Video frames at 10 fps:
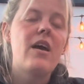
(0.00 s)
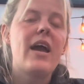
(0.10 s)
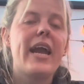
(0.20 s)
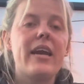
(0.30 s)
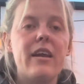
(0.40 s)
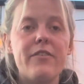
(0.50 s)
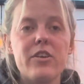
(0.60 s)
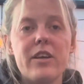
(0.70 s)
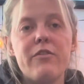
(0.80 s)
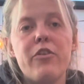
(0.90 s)
And if you're
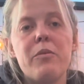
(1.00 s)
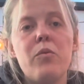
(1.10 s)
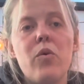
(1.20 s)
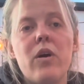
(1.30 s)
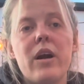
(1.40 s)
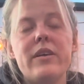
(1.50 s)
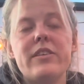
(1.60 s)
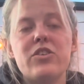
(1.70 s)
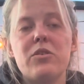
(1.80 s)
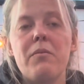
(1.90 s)
looking for more
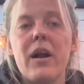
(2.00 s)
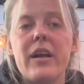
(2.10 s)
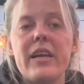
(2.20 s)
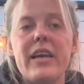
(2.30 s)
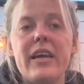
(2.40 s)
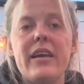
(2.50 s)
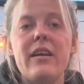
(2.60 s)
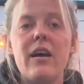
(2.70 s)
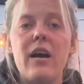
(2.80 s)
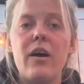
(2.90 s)
digital
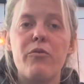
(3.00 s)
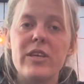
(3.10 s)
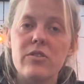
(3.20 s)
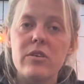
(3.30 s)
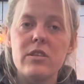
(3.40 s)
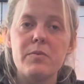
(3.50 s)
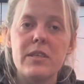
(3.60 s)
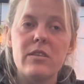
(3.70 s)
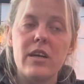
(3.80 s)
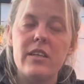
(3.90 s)
marketing resources,
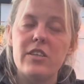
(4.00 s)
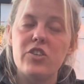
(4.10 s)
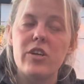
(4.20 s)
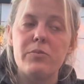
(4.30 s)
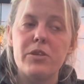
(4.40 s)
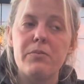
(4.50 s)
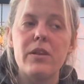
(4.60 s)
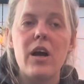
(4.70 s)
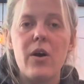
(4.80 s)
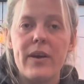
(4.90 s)
please look in the description
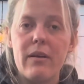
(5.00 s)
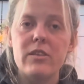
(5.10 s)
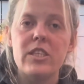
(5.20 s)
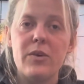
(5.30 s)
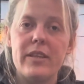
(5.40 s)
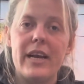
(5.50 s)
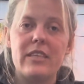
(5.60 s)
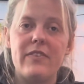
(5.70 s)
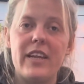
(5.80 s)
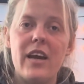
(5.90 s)
below, and I will see you in the
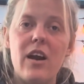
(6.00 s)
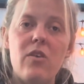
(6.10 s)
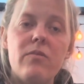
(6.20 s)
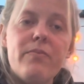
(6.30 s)
next video.